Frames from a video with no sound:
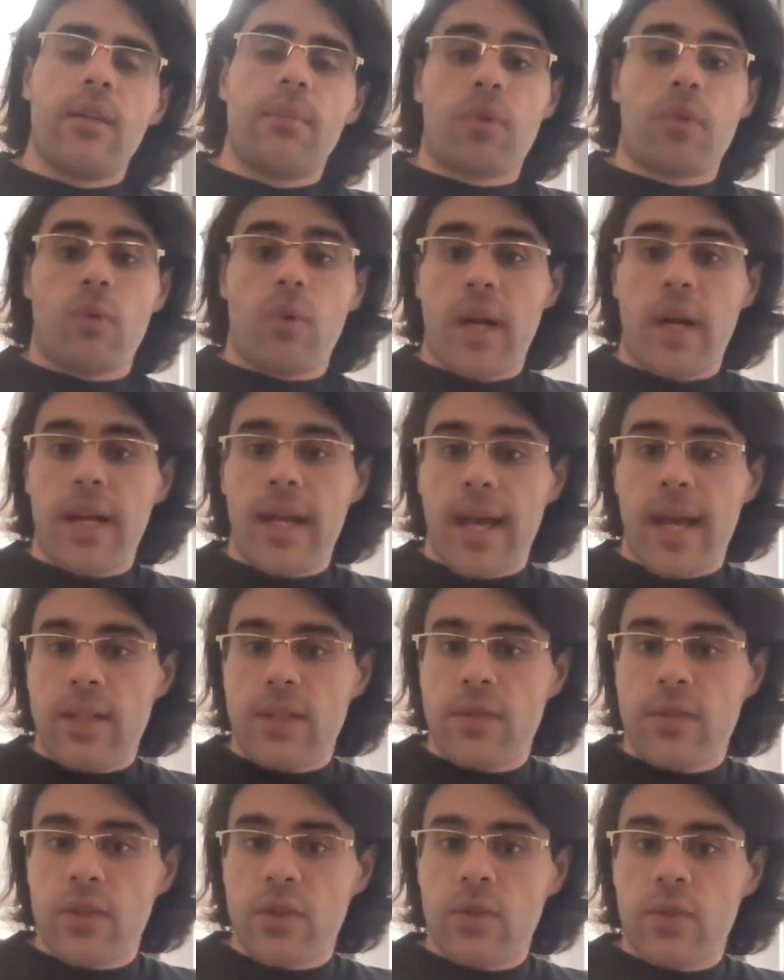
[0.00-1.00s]
provide
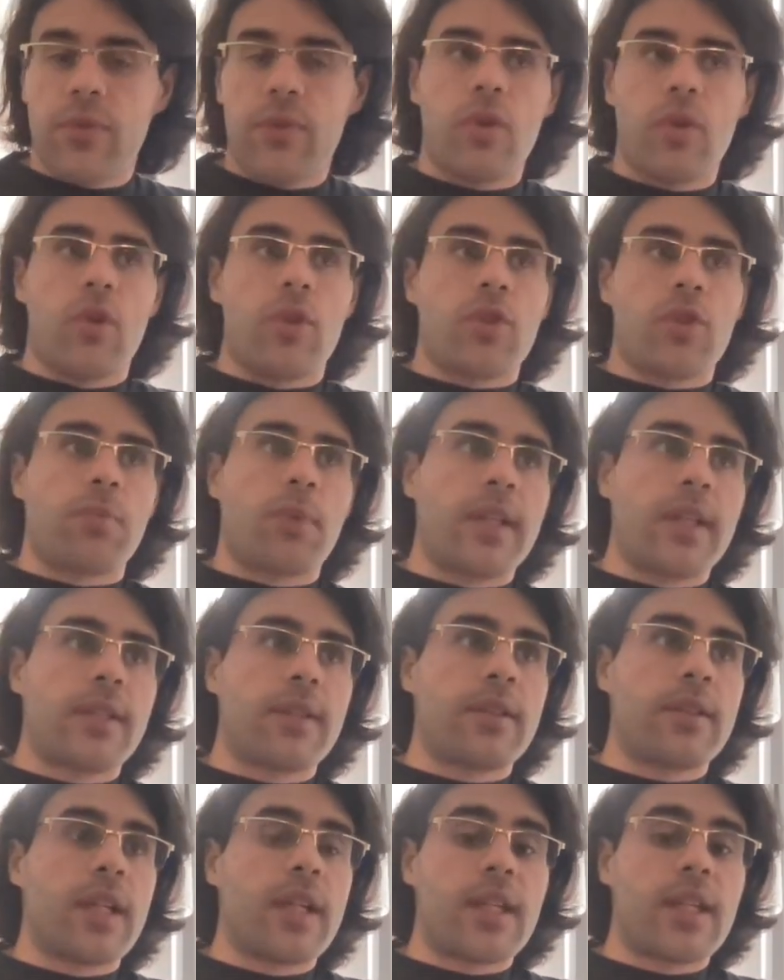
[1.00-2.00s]
answers, of course,
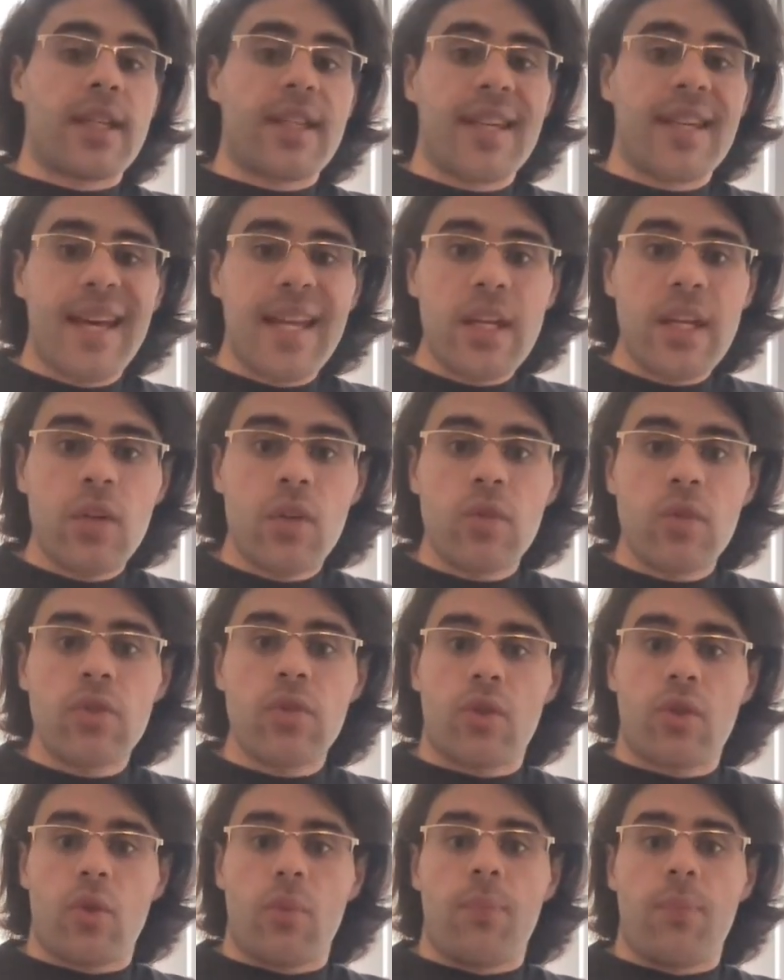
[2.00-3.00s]
but they
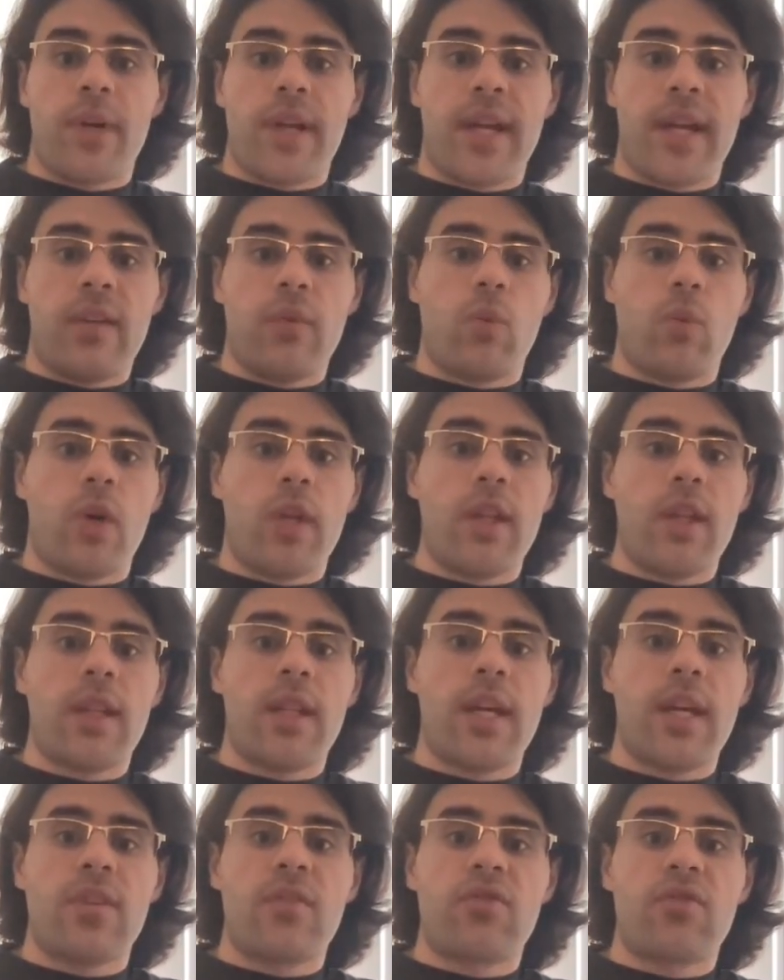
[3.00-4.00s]
cannot comprehend what
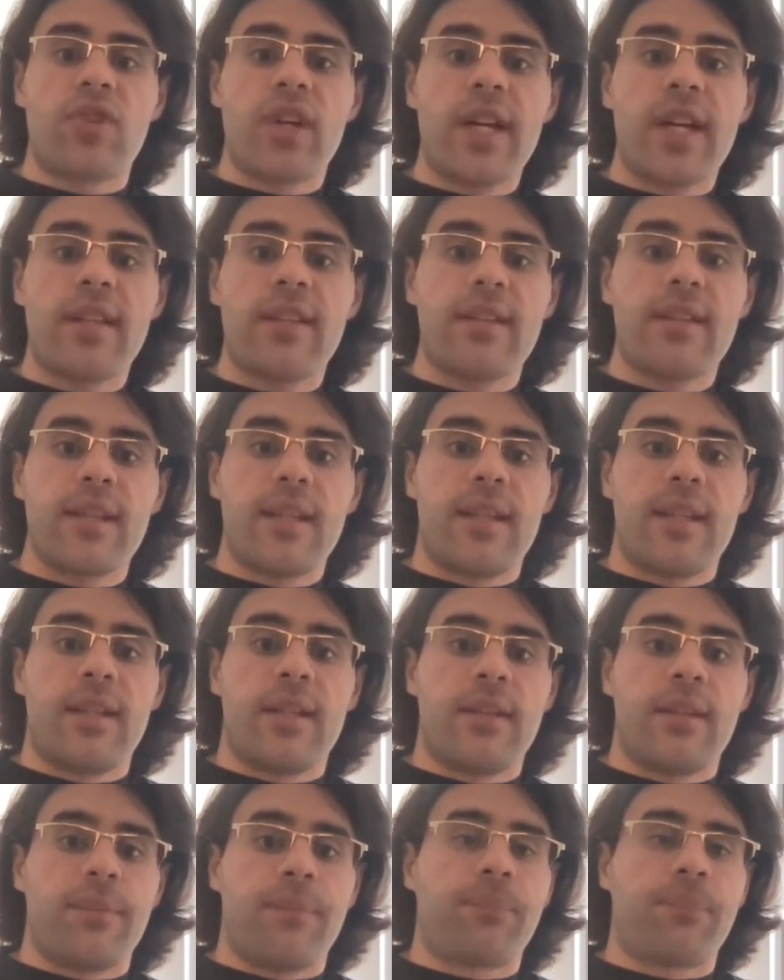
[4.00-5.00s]
they read
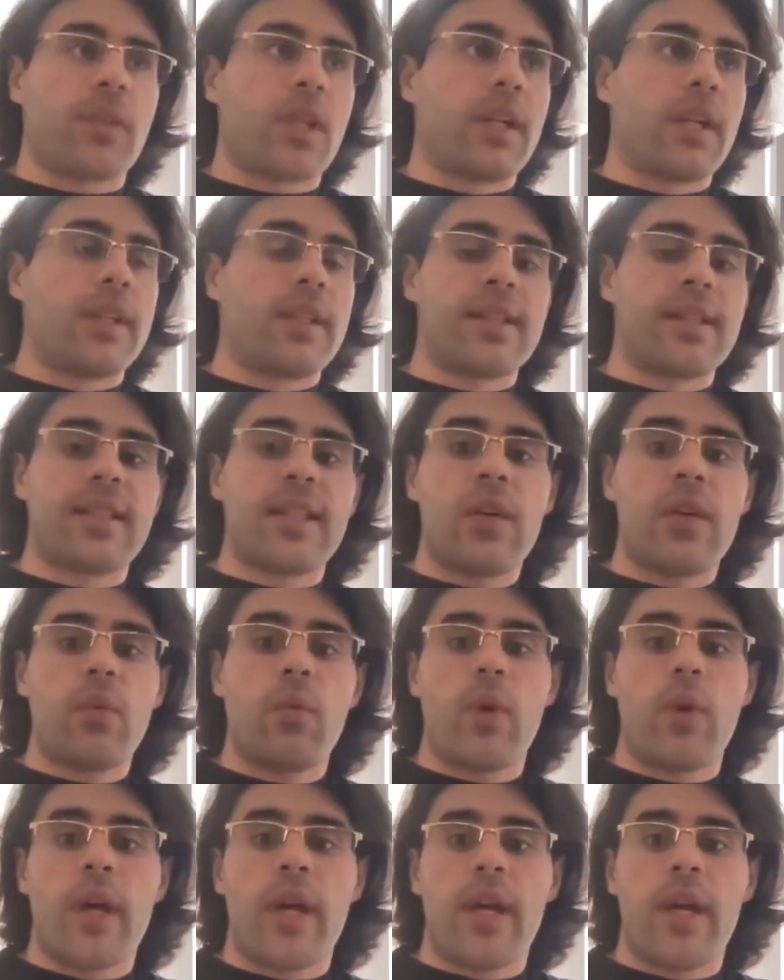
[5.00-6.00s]
in the
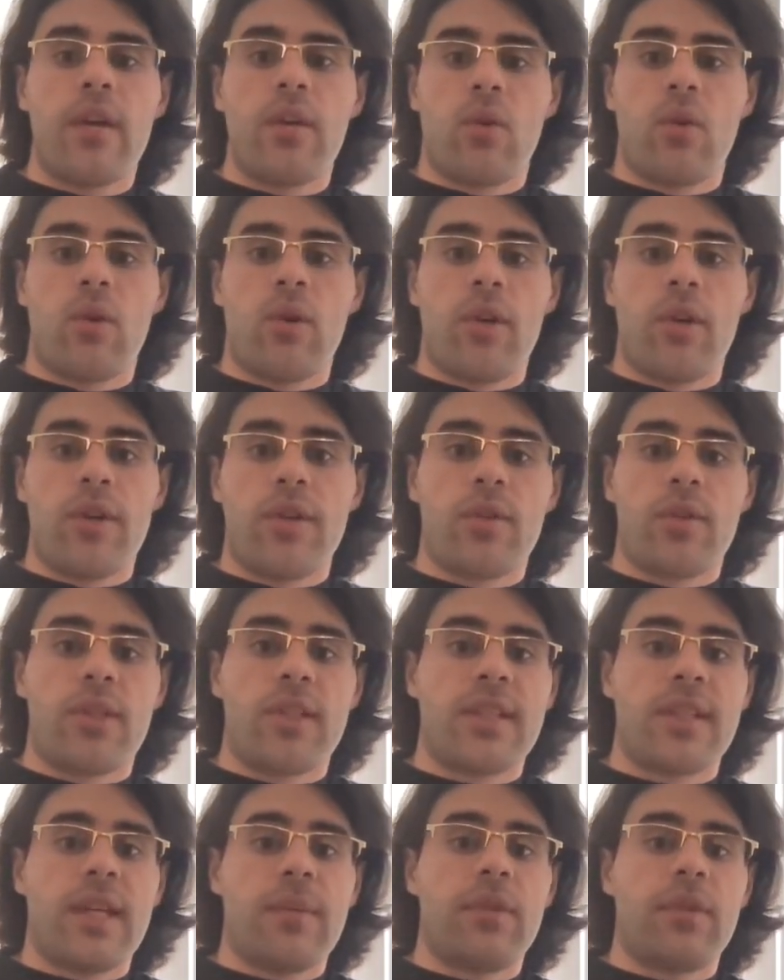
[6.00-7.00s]
same way or to the
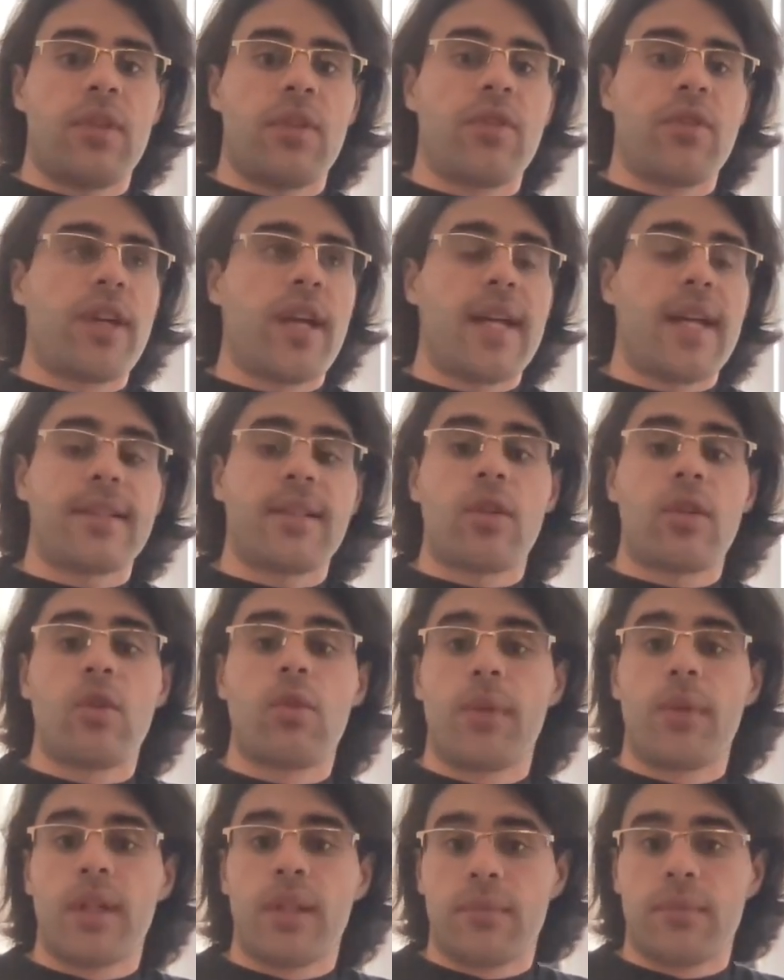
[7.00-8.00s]
same degree as a
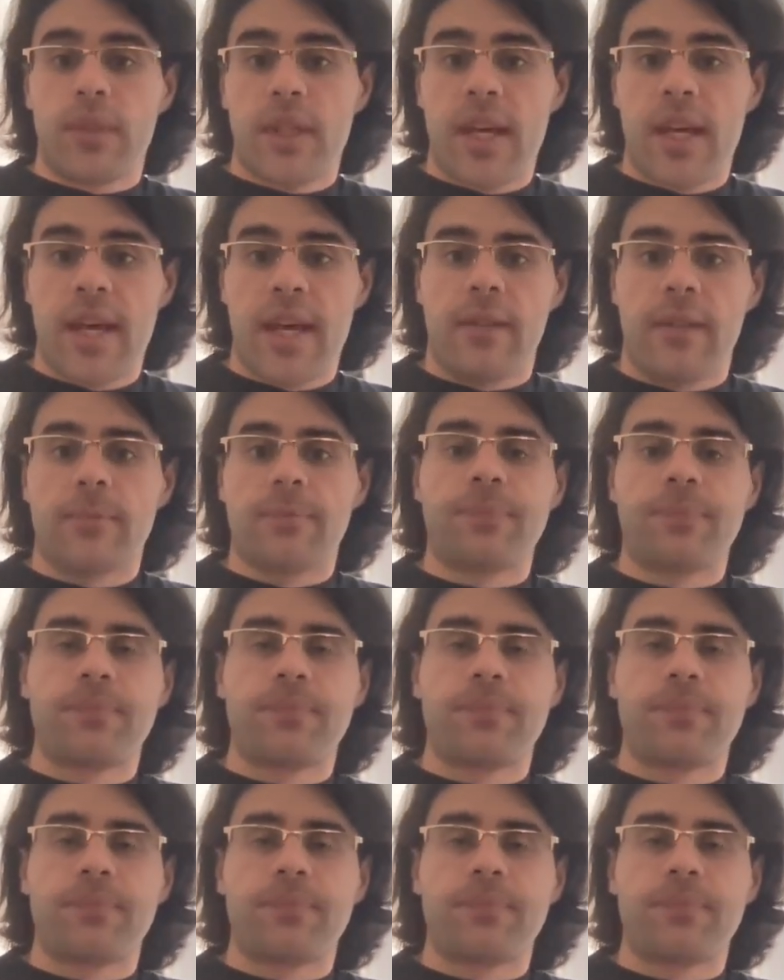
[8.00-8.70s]
human can.